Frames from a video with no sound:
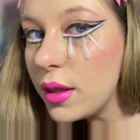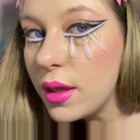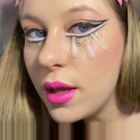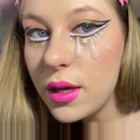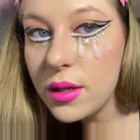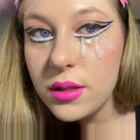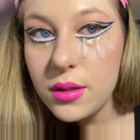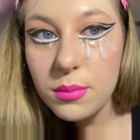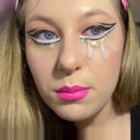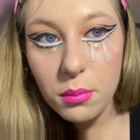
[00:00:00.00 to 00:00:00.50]

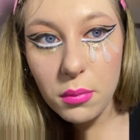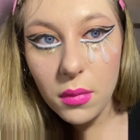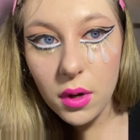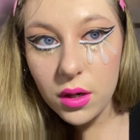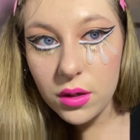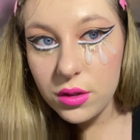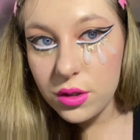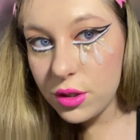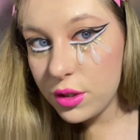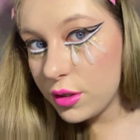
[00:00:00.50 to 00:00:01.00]
that's
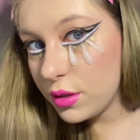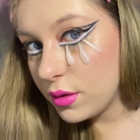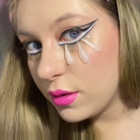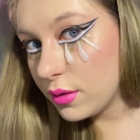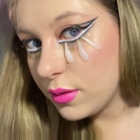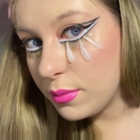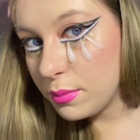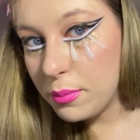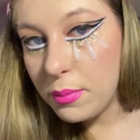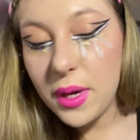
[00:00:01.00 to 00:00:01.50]
much
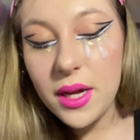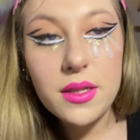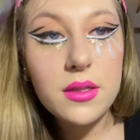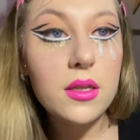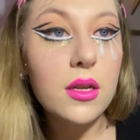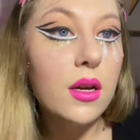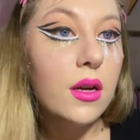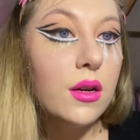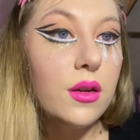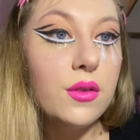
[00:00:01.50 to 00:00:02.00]

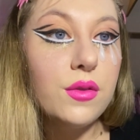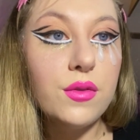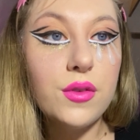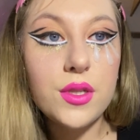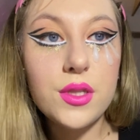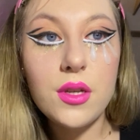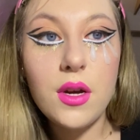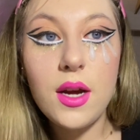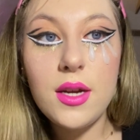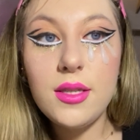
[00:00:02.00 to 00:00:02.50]
better for
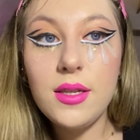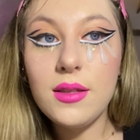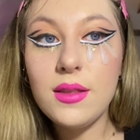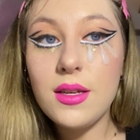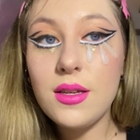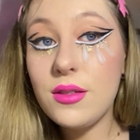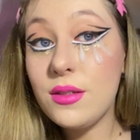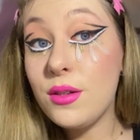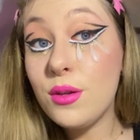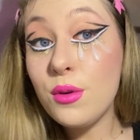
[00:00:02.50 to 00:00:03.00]
sizing. They're
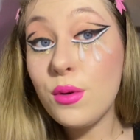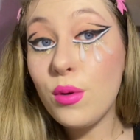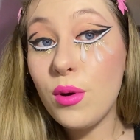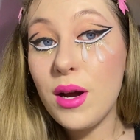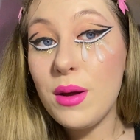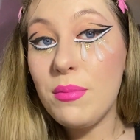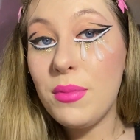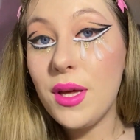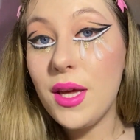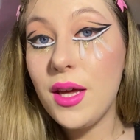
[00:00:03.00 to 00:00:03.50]
still
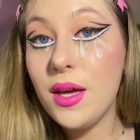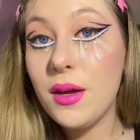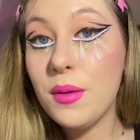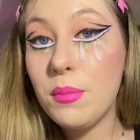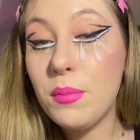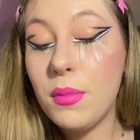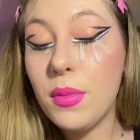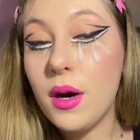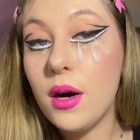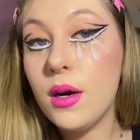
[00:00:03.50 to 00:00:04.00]
quite big,
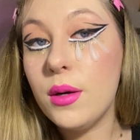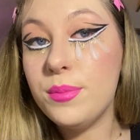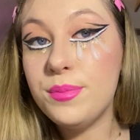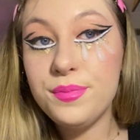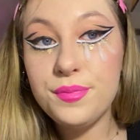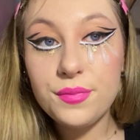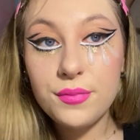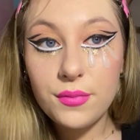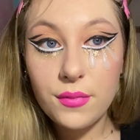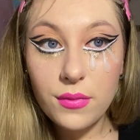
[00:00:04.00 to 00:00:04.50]
but
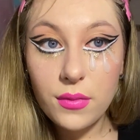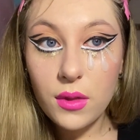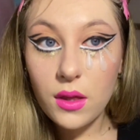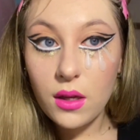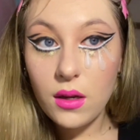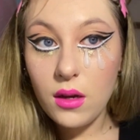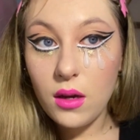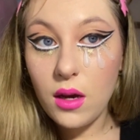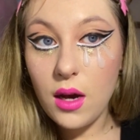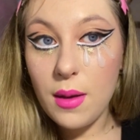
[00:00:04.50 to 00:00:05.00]

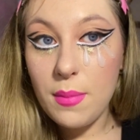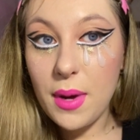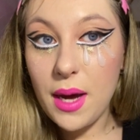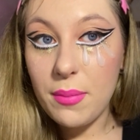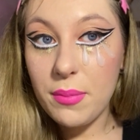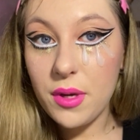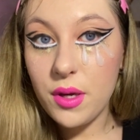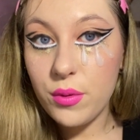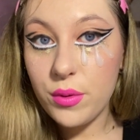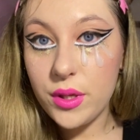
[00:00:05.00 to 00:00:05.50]
I'm
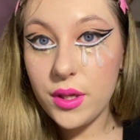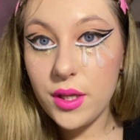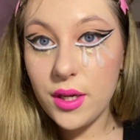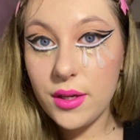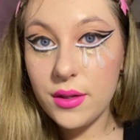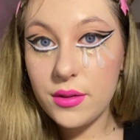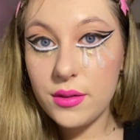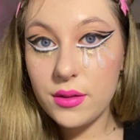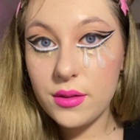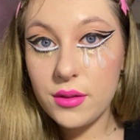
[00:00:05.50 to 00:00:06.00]
happier with
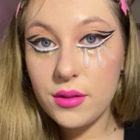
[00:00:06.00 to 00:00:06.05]
this.